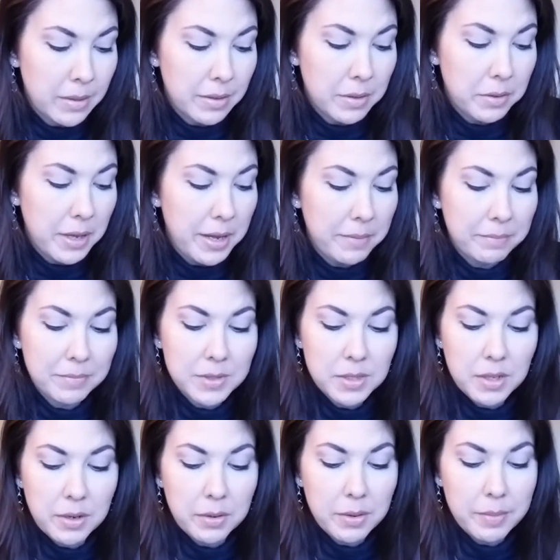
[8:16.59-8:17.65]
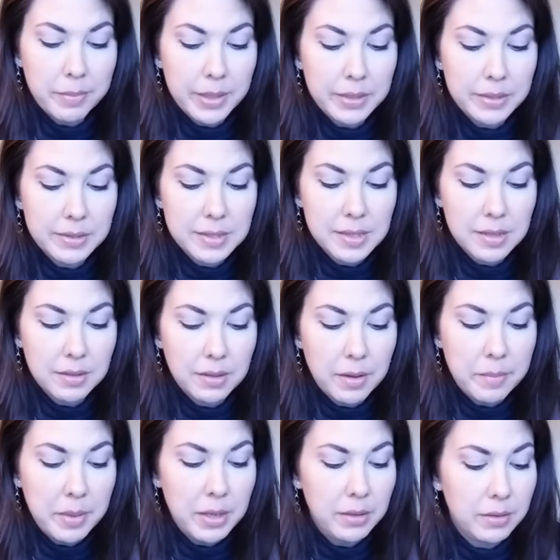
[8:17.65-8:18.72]
Okay, so abundance can
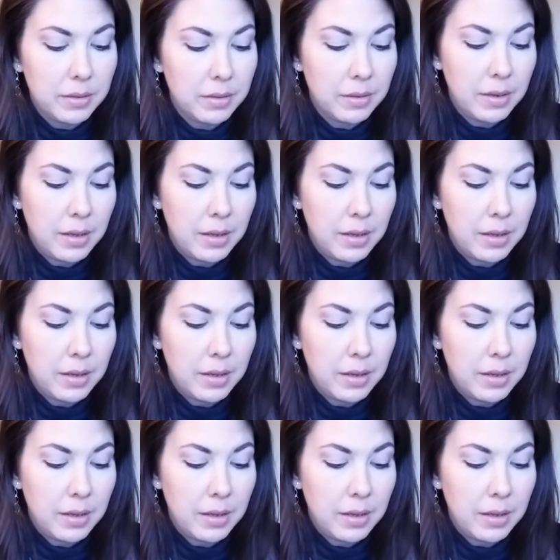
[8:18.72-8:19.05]
come in.